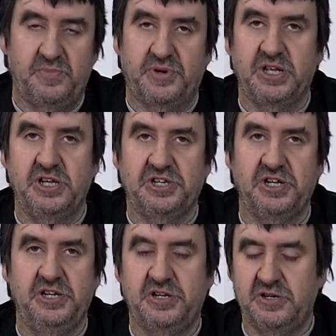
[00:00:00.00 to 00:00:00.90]
bring your
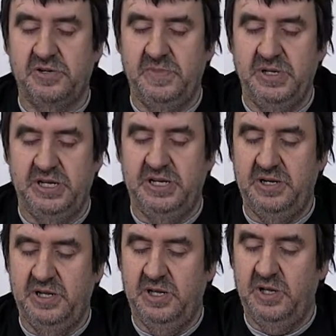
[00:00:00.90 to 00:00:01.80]
cylinder up
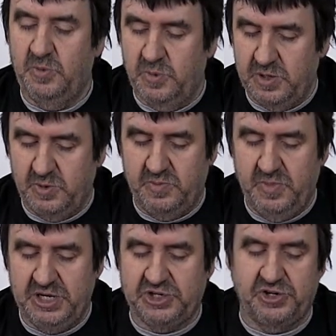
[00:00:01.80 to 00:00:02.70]
in, we will
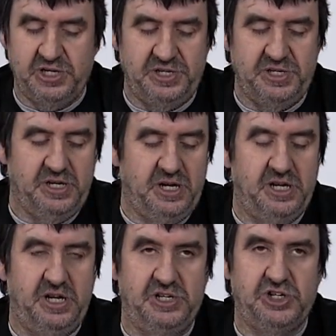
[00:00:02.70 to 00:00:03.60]
measure it
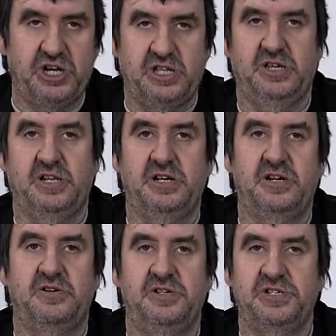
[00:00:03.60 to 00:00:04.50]
and check the
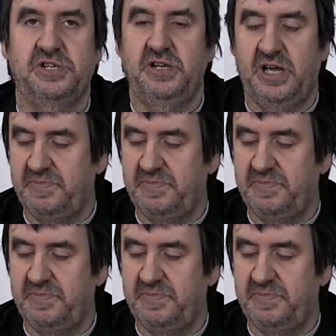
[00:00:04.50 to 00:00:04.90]
clearance